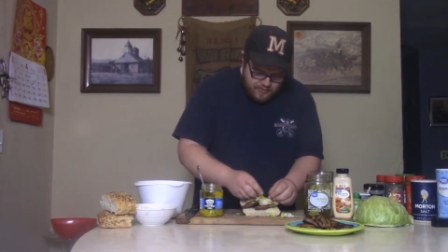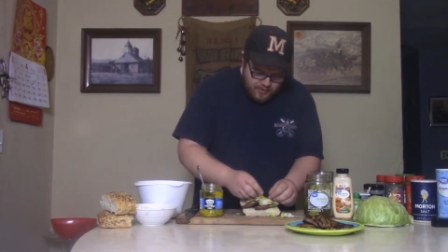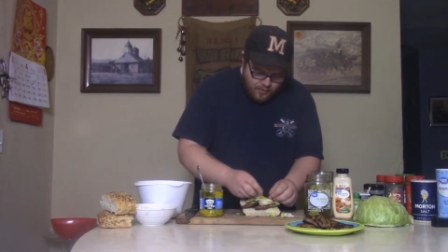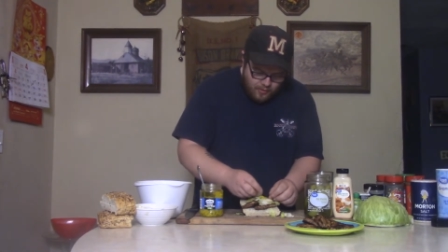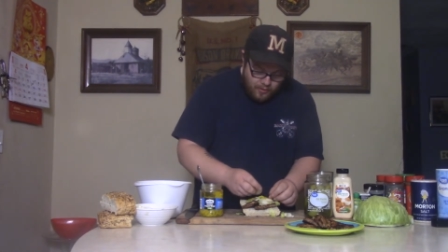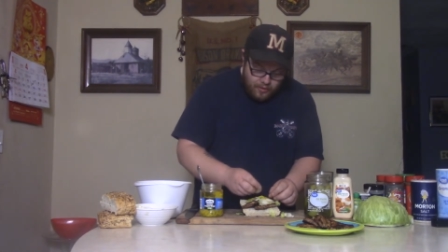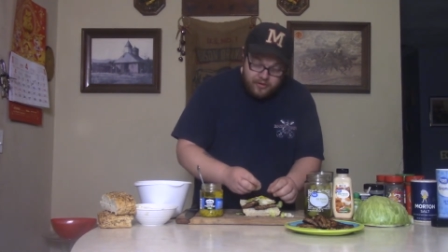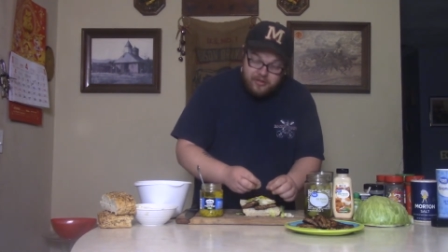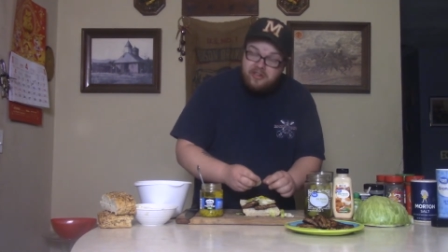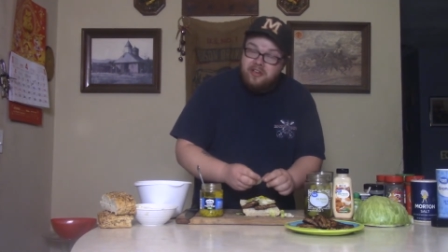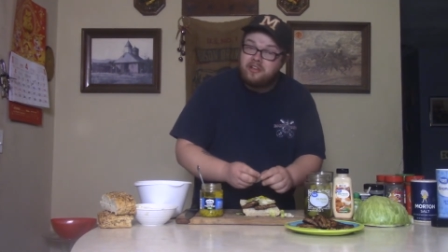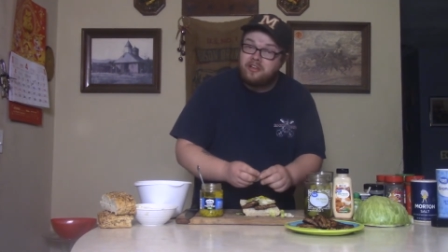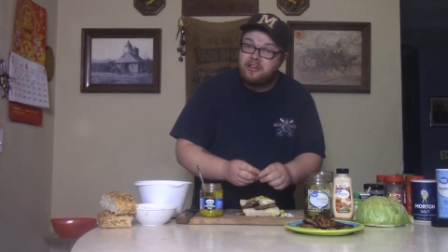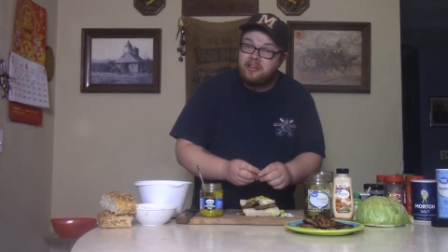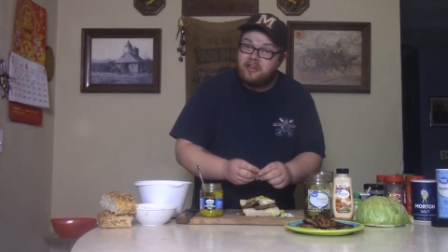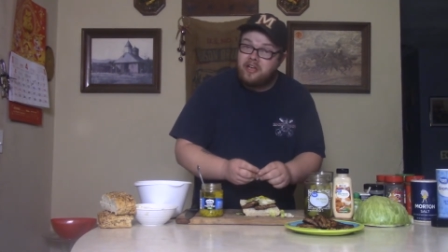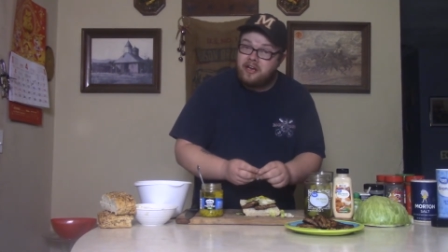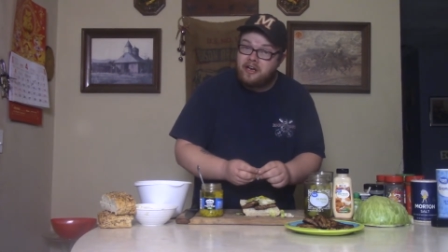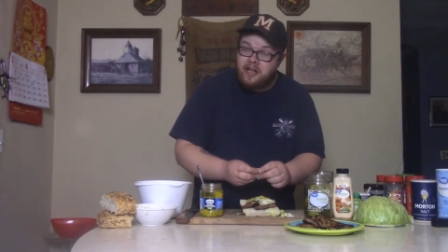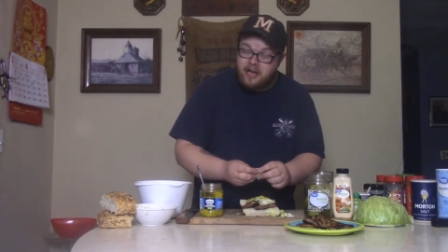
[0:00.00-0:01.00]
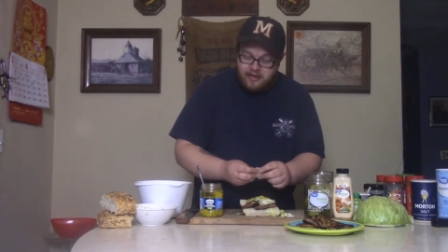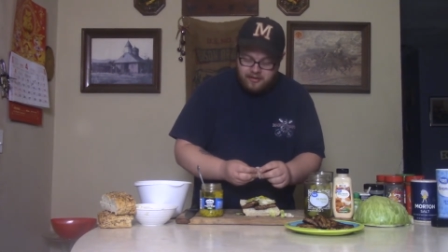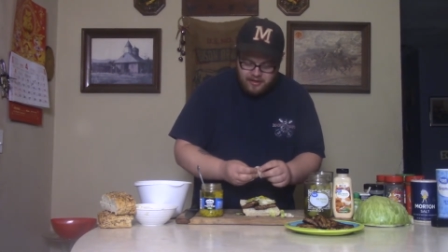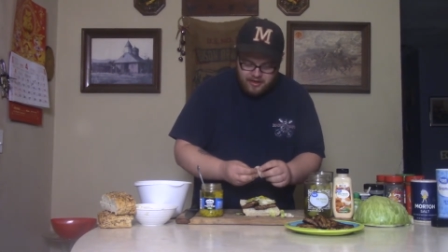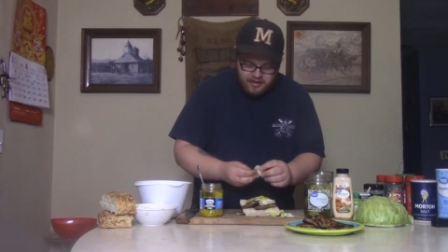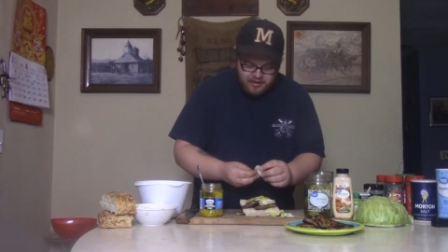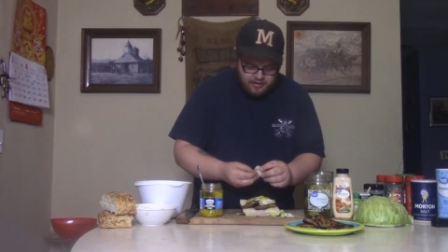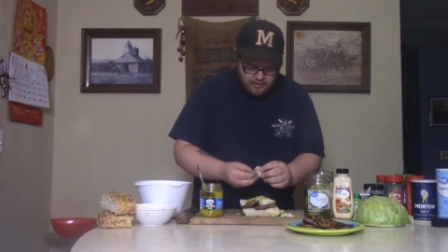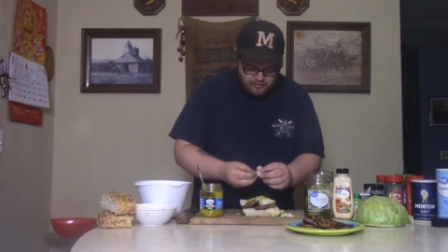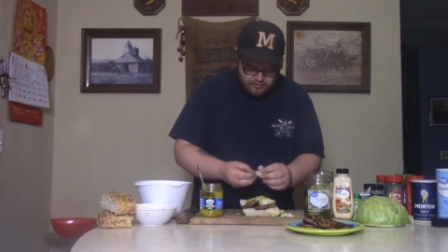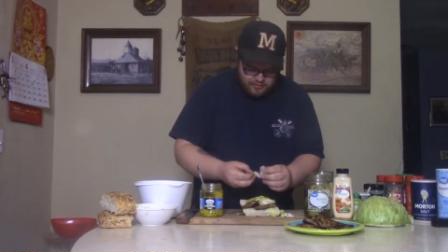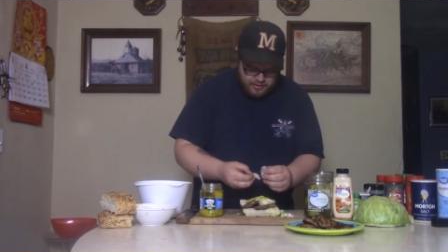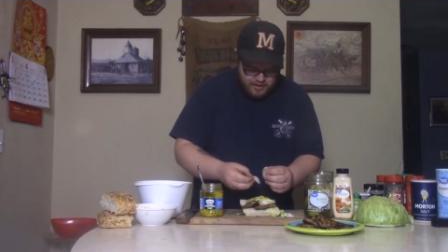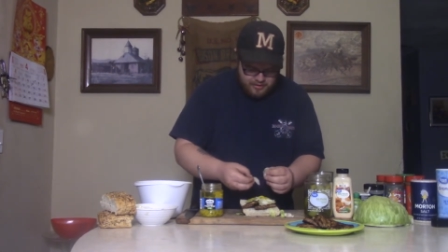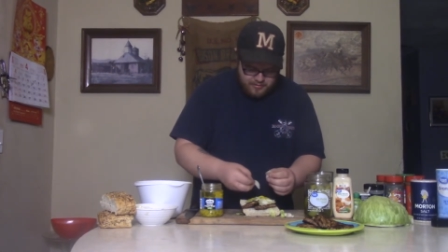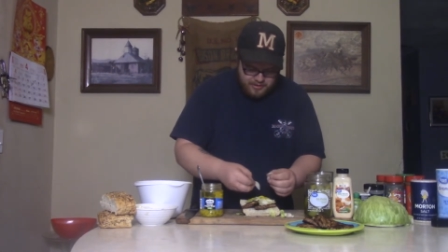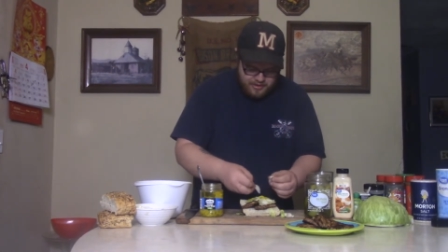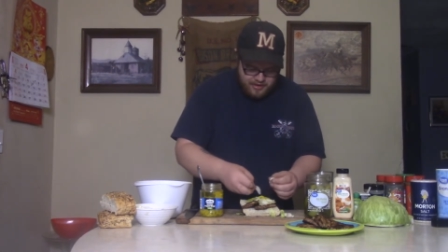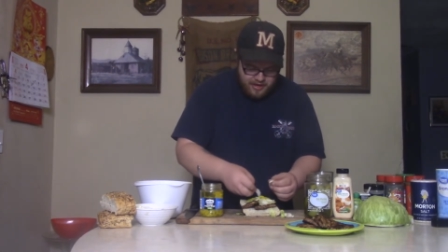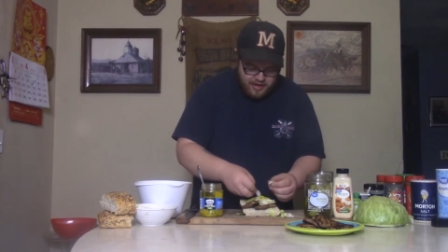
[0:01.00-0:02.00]
or gently lay down, like uh, lay
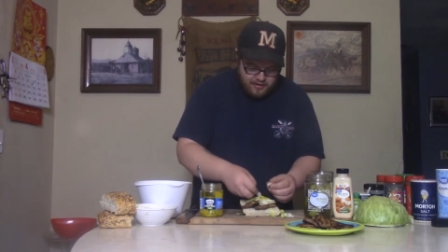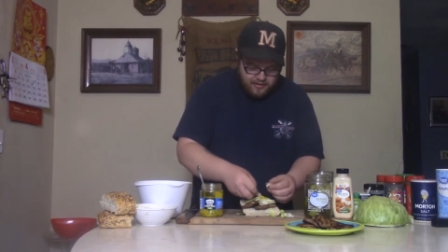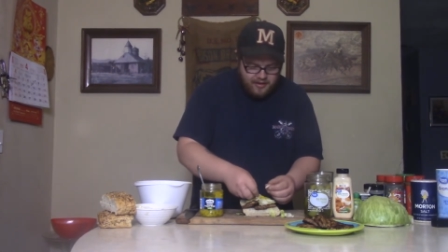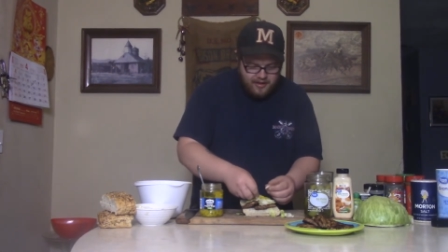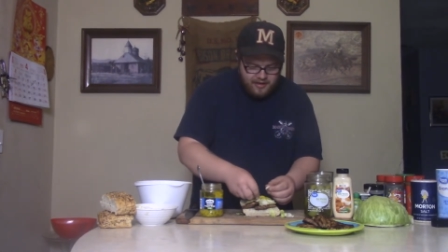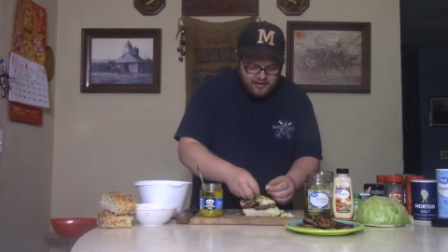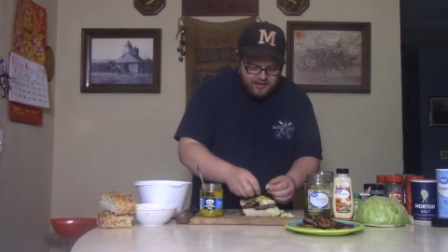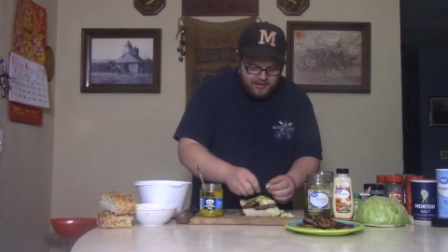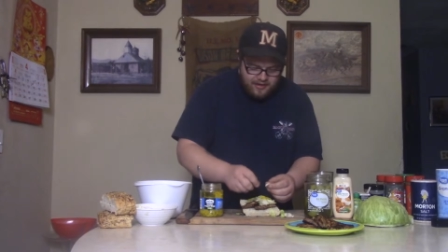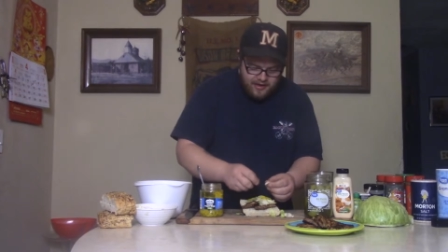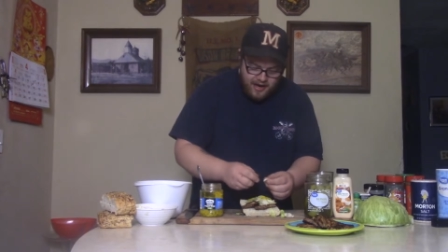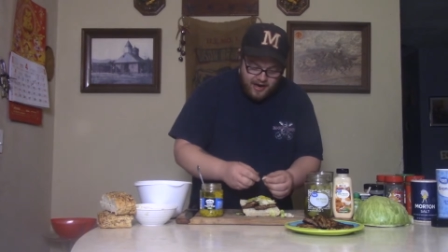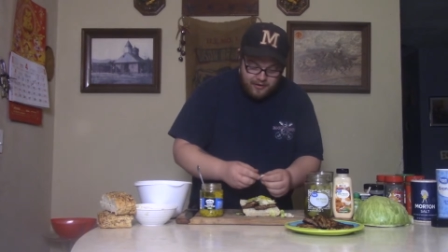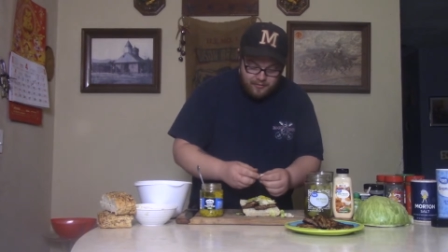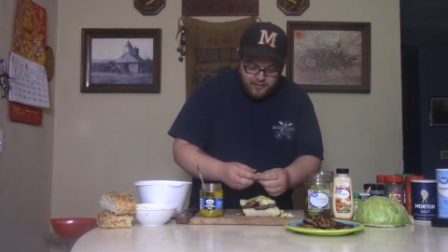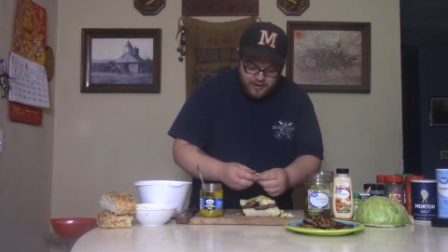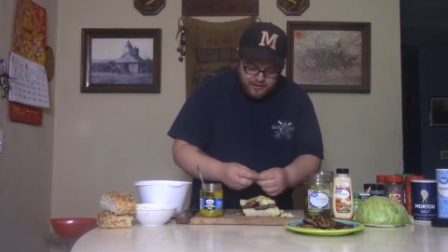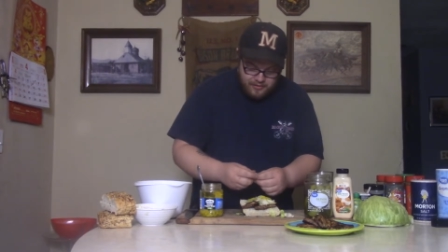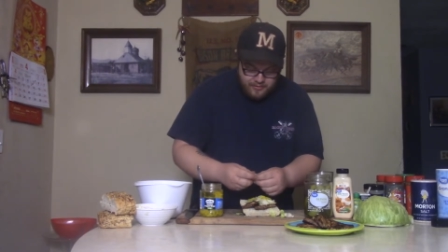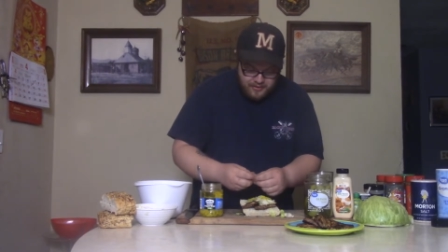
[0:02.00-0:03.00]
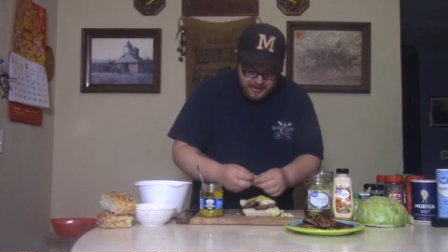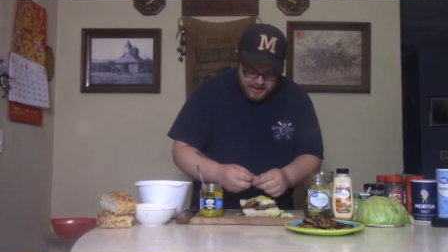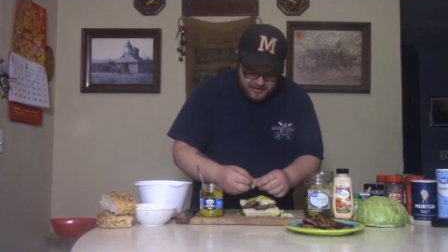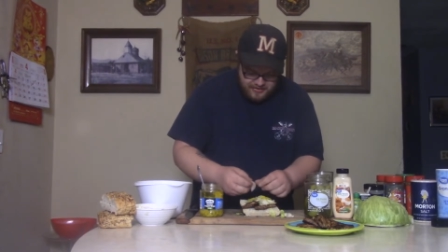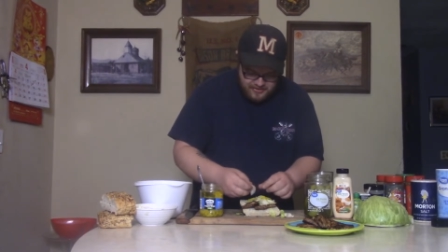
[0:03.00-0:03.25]
me down, like Conway Twitty.